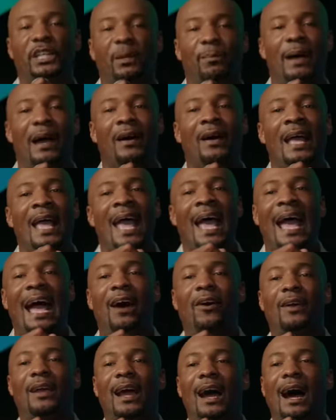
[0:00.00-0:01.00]
about how
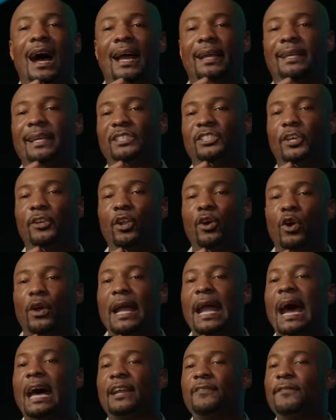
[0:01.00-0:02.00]
God gets glory
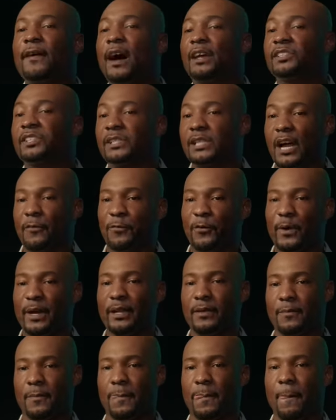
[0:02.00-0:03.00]
out of our suffering,
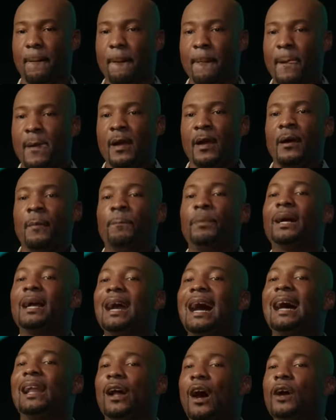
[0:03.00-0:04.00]
but
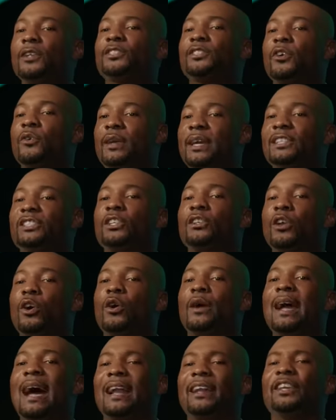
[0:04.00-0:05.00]
God also gets
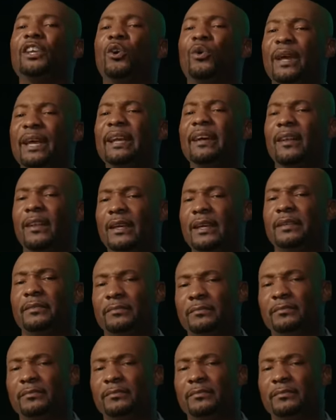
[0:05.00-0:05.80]
glory out of your healing.